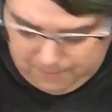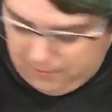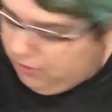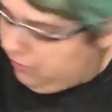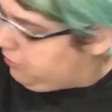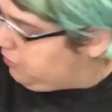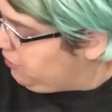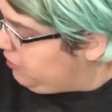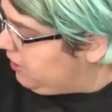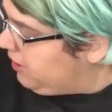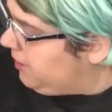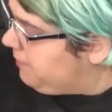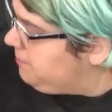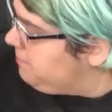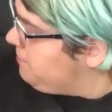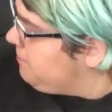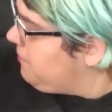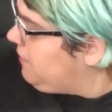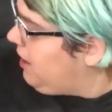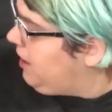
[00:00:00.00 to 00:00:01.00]
Mostly,
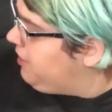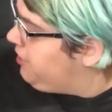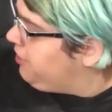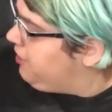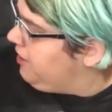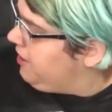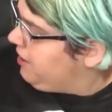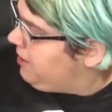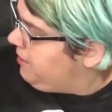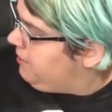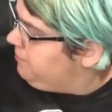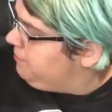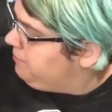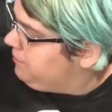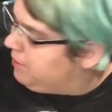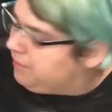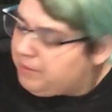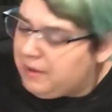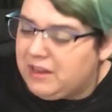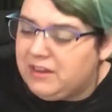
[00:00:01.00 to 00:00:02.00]
I think,
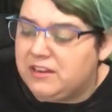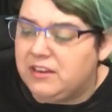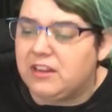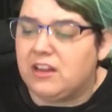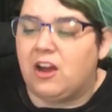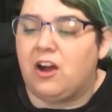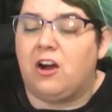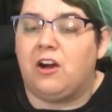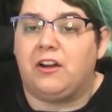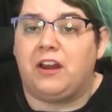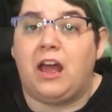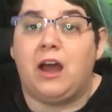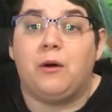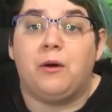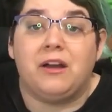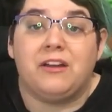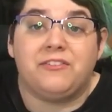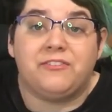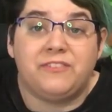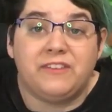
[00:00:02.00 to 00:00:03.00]
depending on
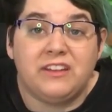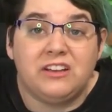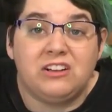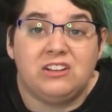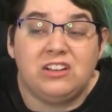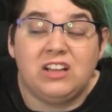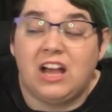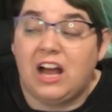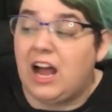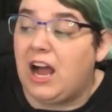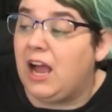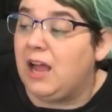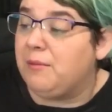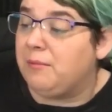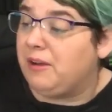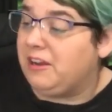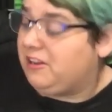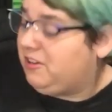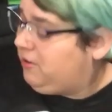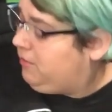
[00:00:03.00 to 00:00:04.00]
how I feel, I
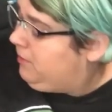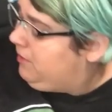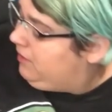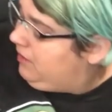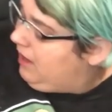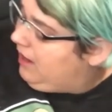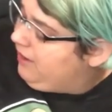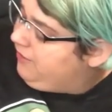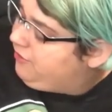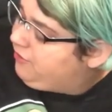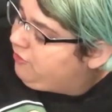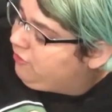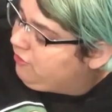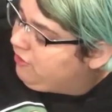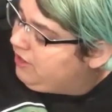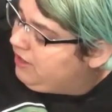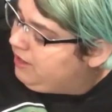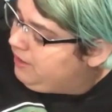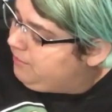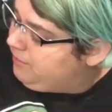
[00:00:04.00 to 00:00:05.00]
might do a live
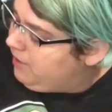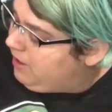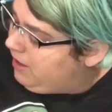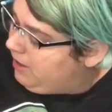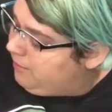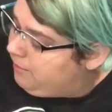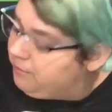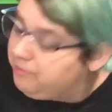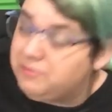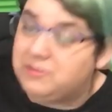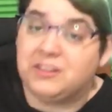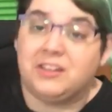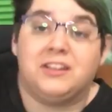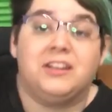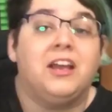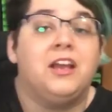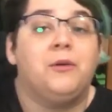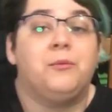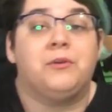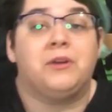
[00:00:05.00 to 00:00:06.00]
stream
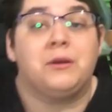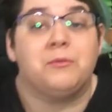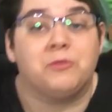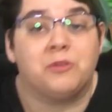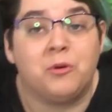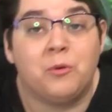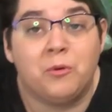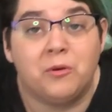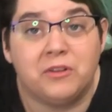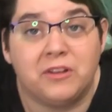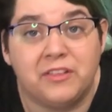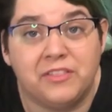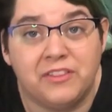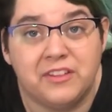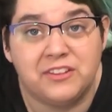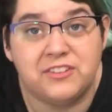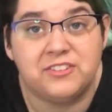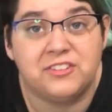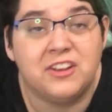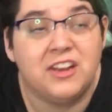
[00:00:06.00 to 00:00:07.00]
tonight when I'm recording
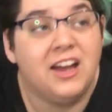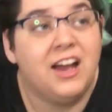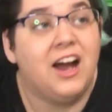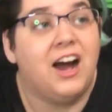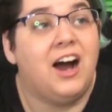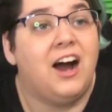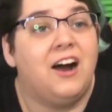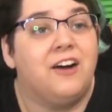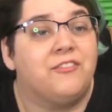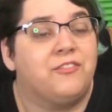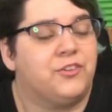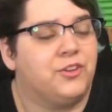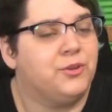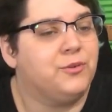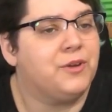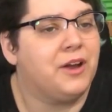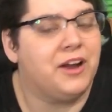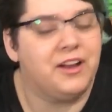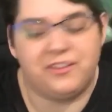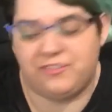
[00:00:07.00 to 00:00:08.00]
this. For
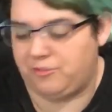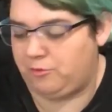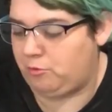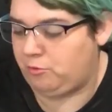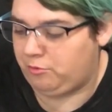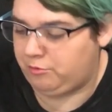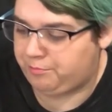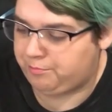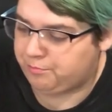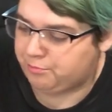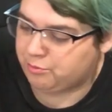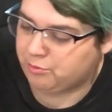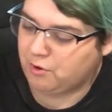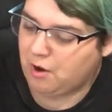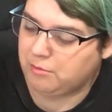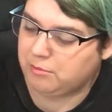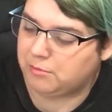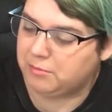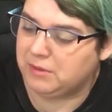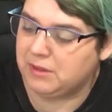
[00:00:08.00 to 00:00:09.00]
you guys, it will
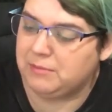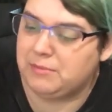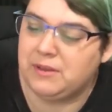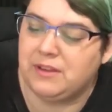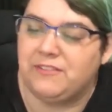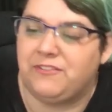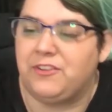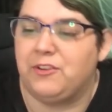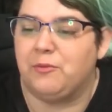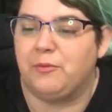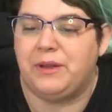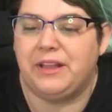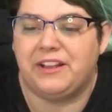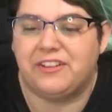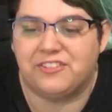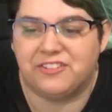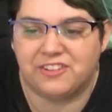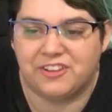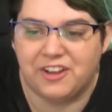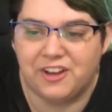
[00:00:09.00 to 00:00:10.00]
probably be a few
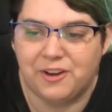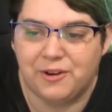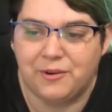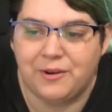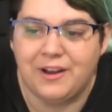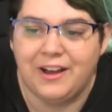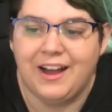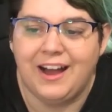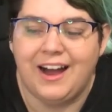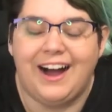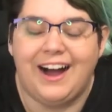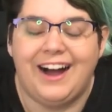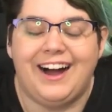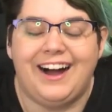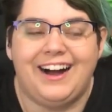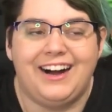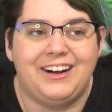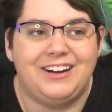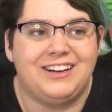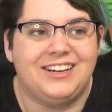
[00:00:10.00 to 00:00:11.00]
weeks ago.
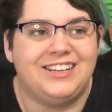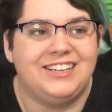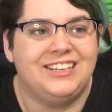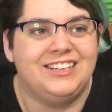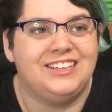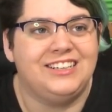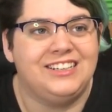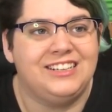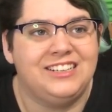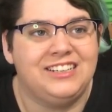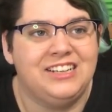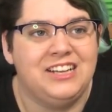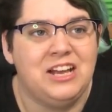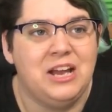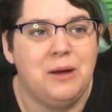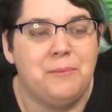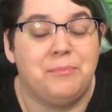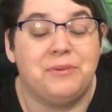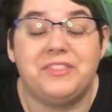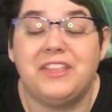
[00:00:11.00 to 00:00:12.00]

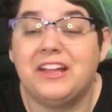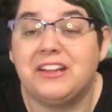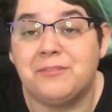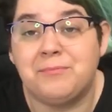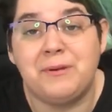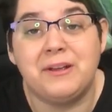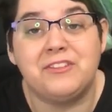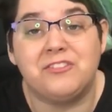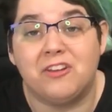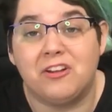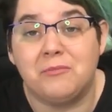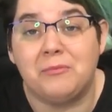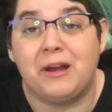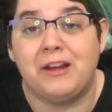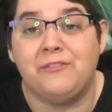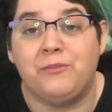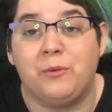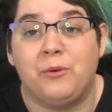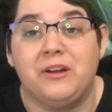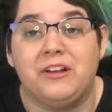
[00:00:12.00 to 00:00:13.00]
But that depends on
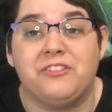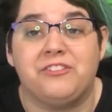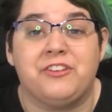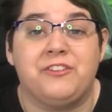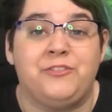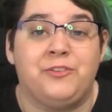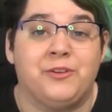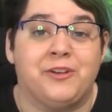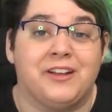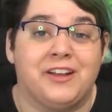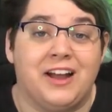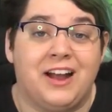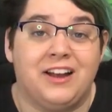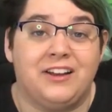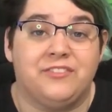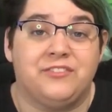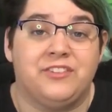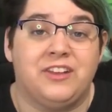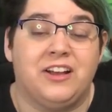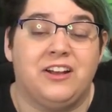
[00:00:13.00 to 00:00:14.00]
my voice. If you can
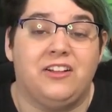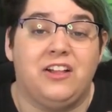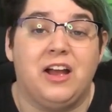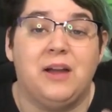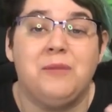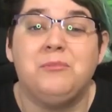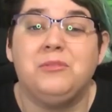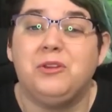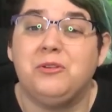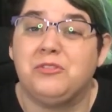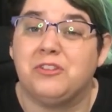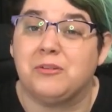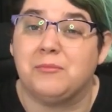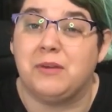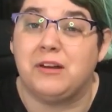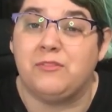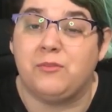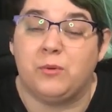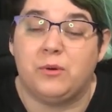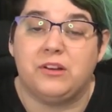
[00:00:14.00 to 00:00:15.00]
kind of tell, I'm losing
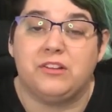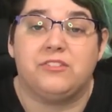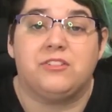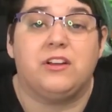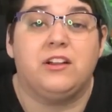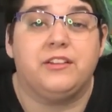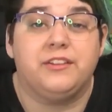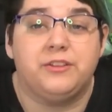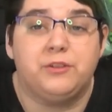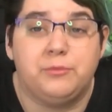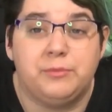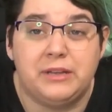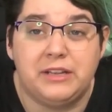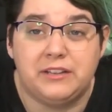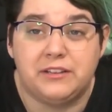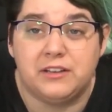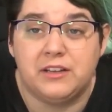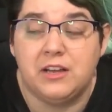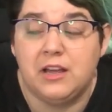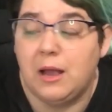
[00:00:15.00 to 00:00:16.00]
my voice a little
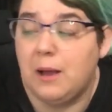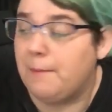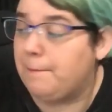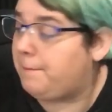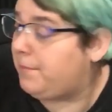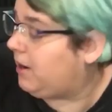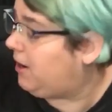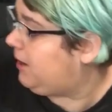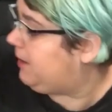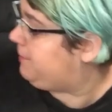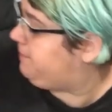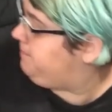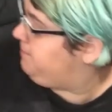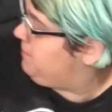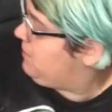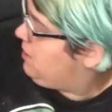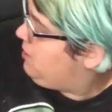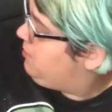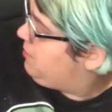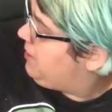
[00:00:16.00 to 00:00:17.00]
bit. But,
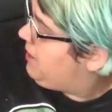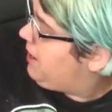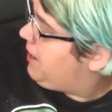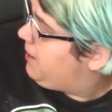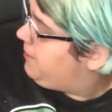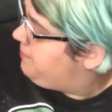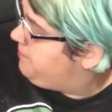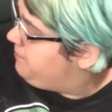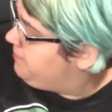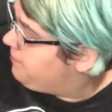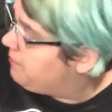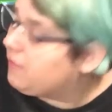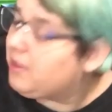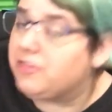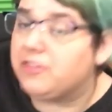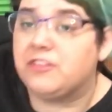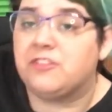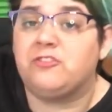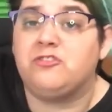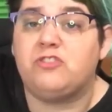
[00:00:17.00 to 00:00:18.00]
okay,
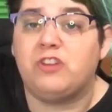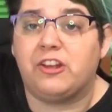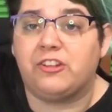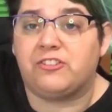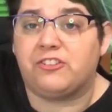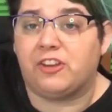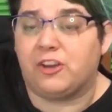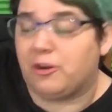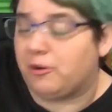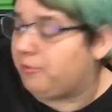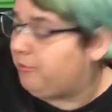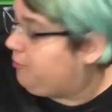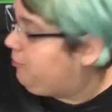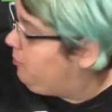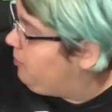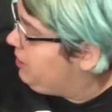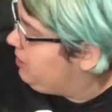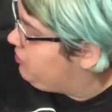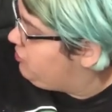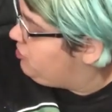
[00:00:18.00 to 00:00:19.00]
this gesso,
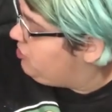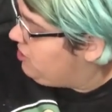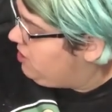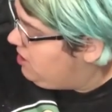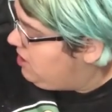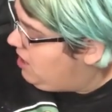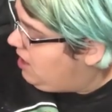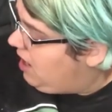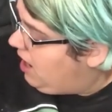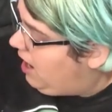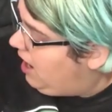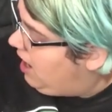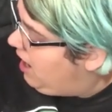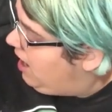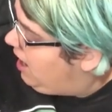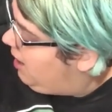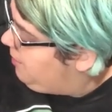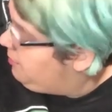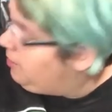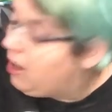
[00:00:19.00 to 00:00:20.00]
which
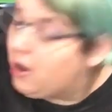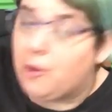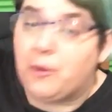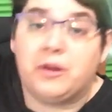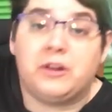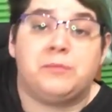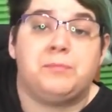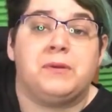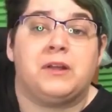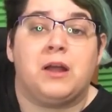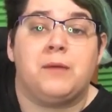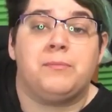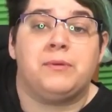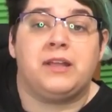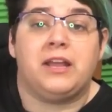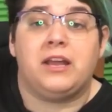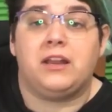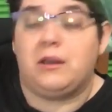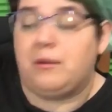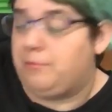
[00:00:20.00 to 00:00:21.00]
I'm not going to pick up
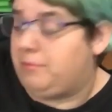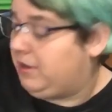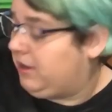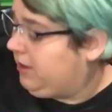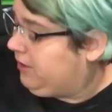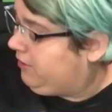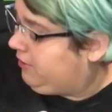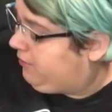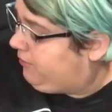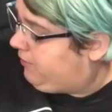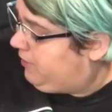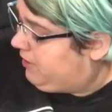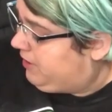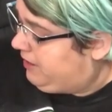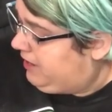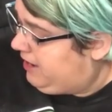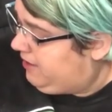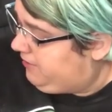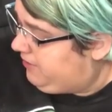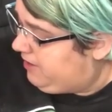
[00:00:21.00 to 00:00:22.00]
again because it's
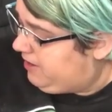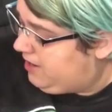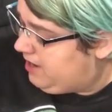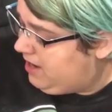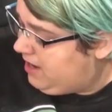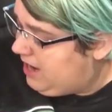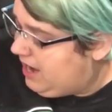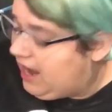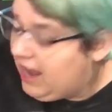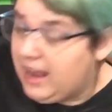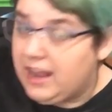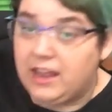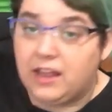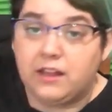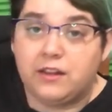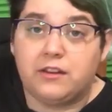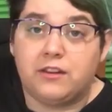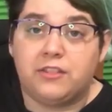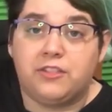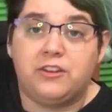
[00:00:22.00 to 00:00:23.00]
fucking heavy,
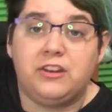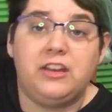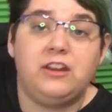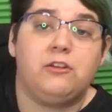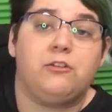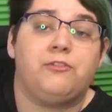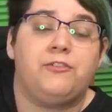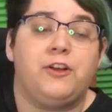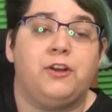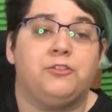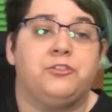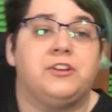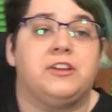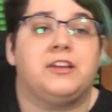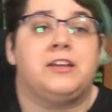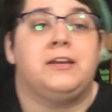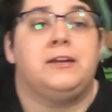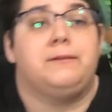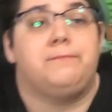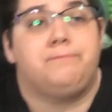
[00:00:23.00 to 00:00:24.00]
and the needle
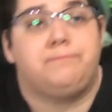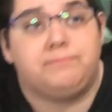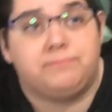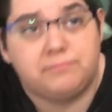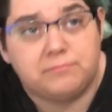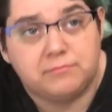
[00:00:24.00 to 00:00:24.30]
felting kit.